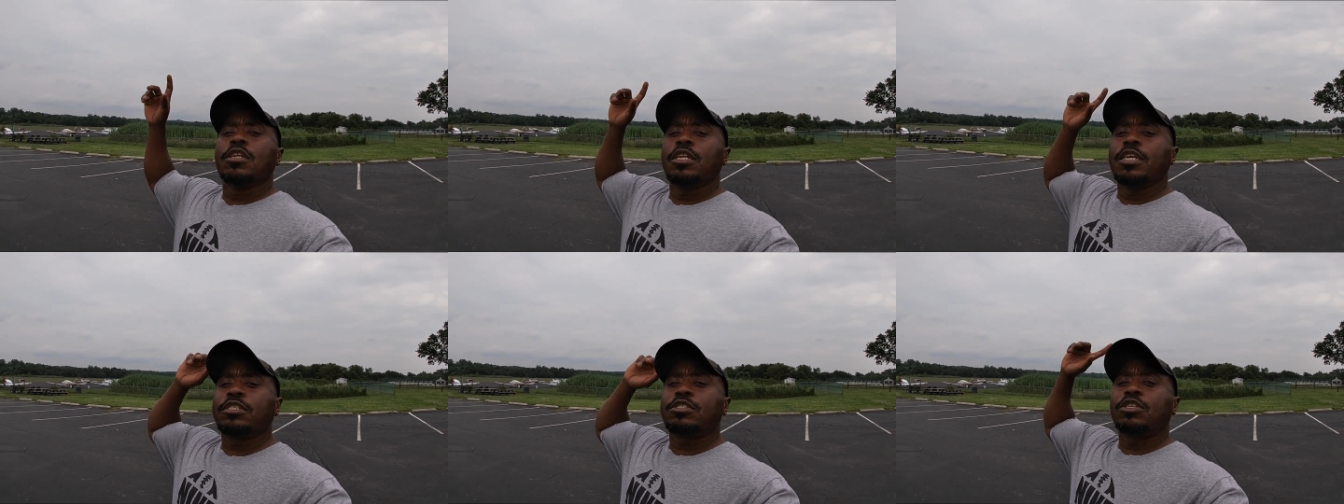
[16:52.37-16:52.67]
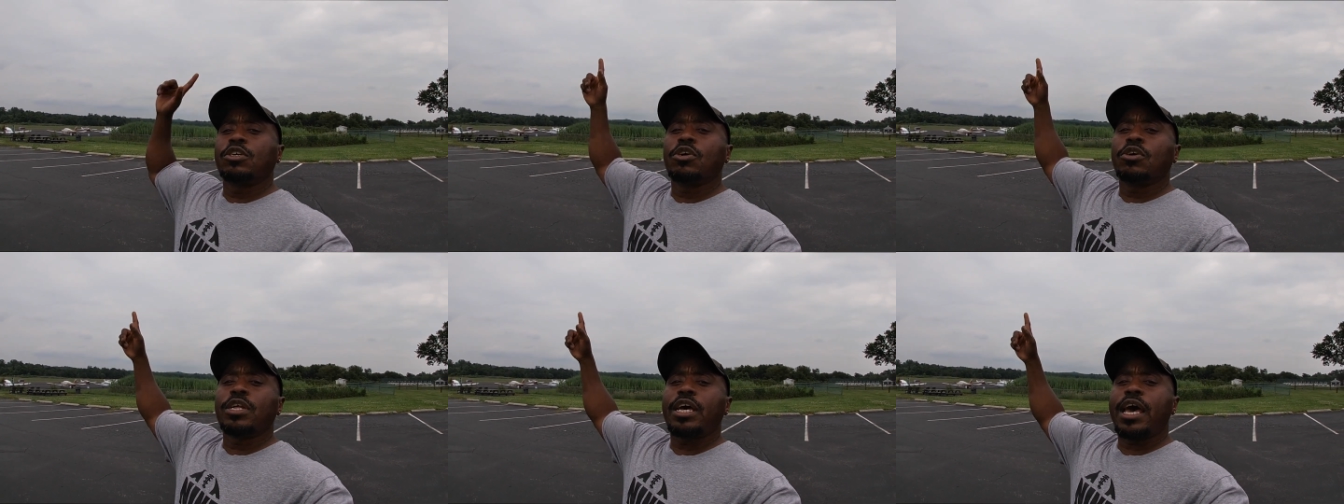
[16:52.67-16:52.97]
Let's
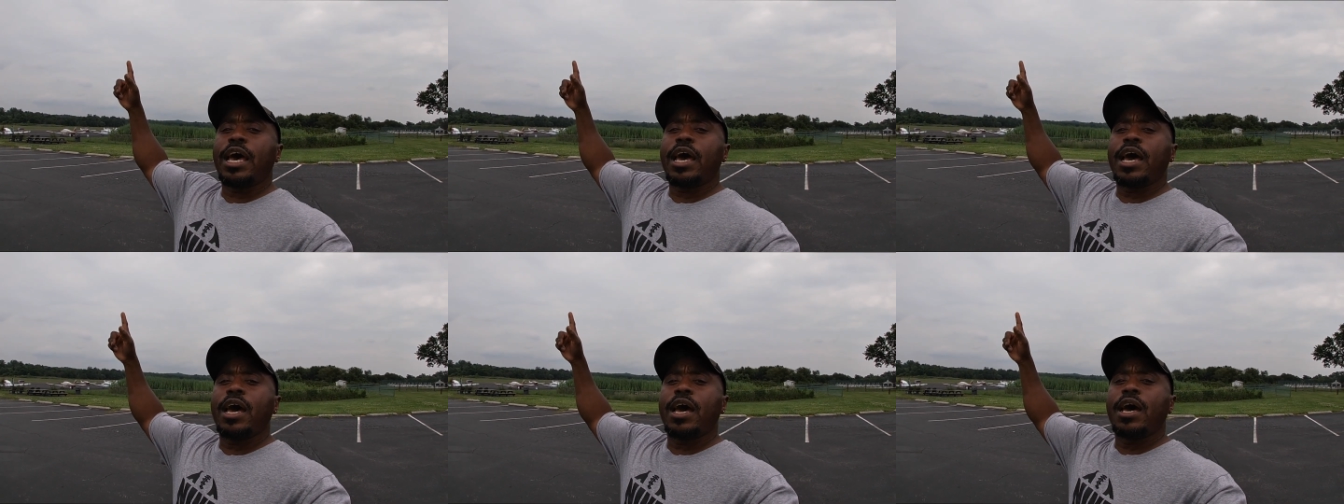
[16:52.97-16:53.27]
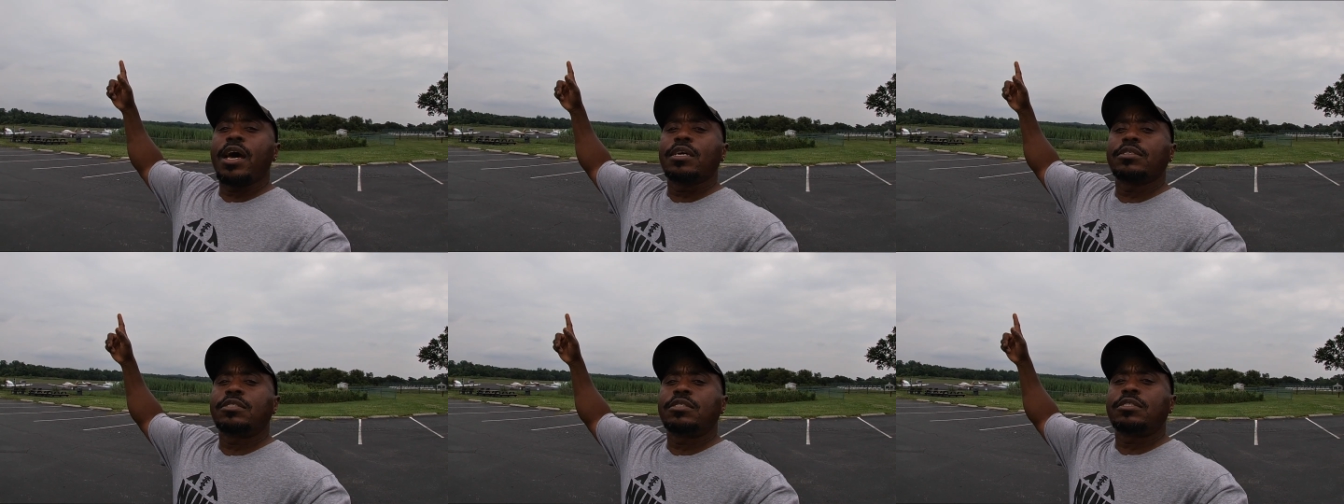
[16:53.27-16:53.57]
do
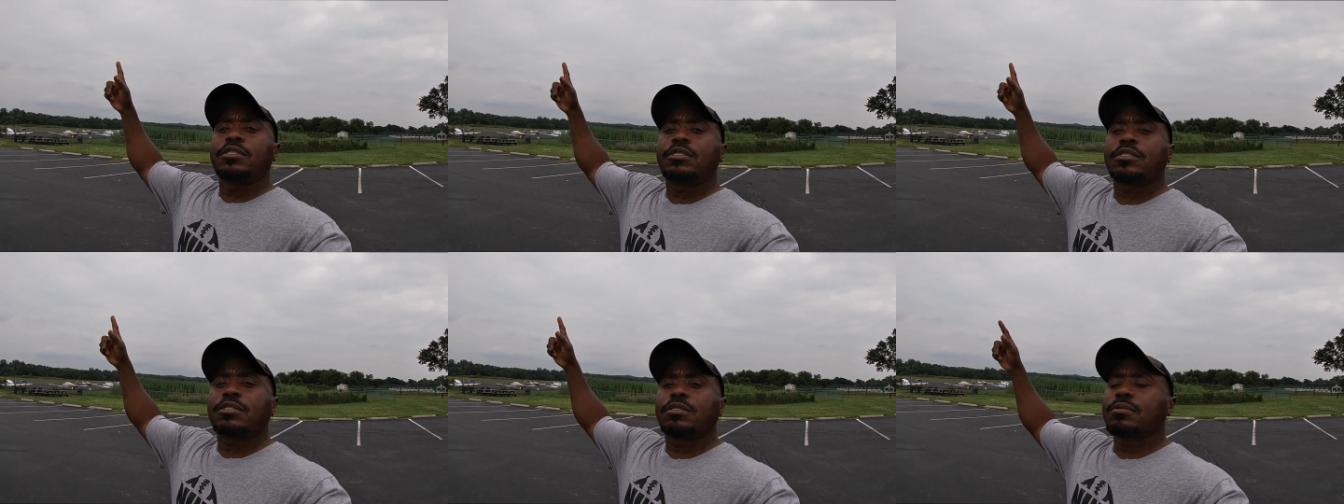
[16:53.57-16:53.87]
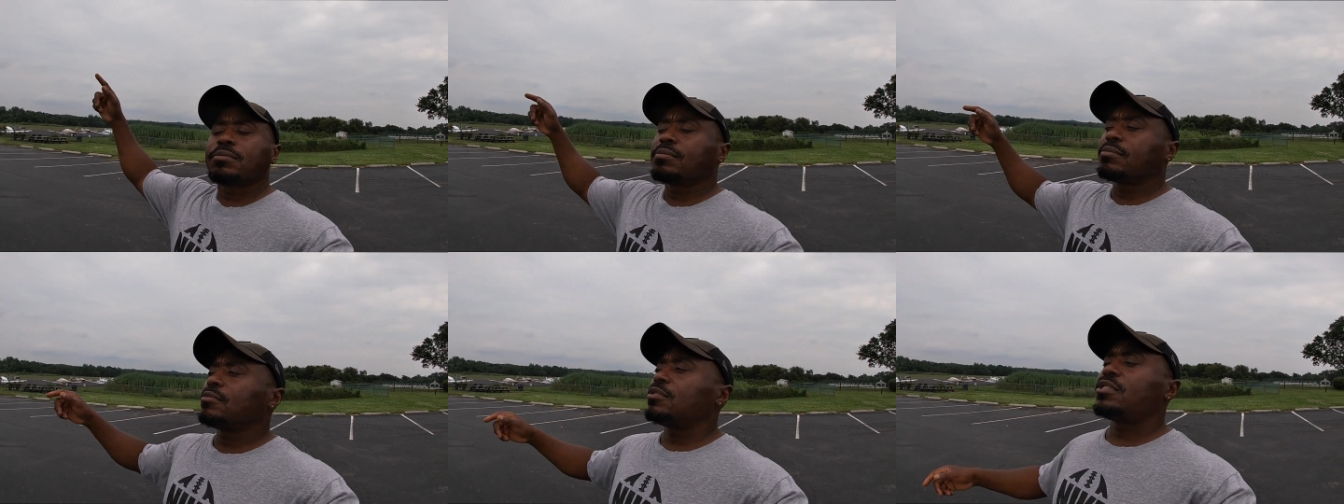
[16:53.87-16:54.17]
this.
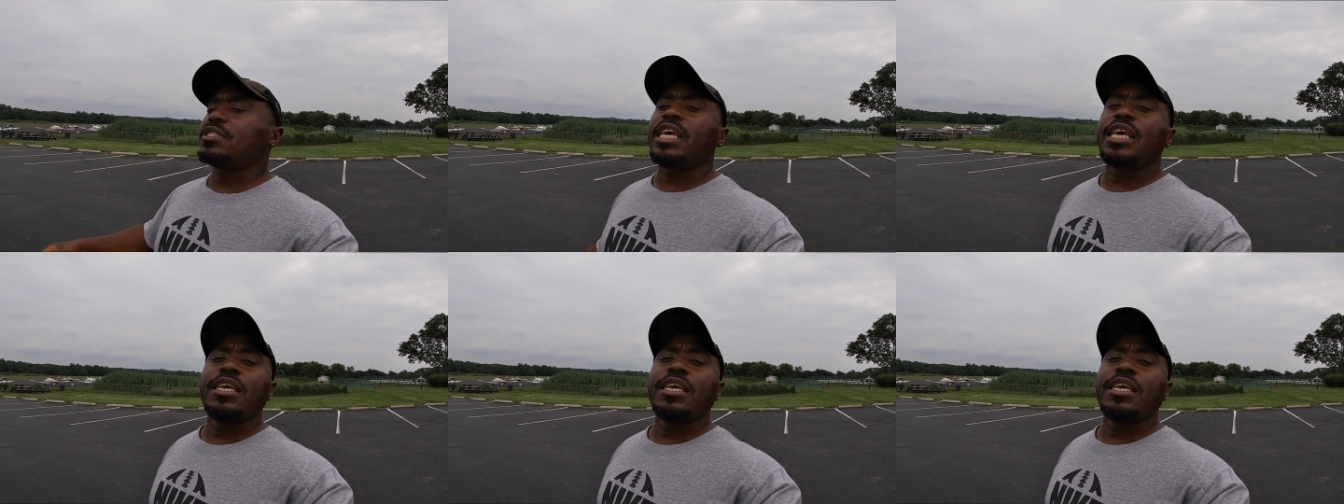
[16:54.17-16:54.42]
See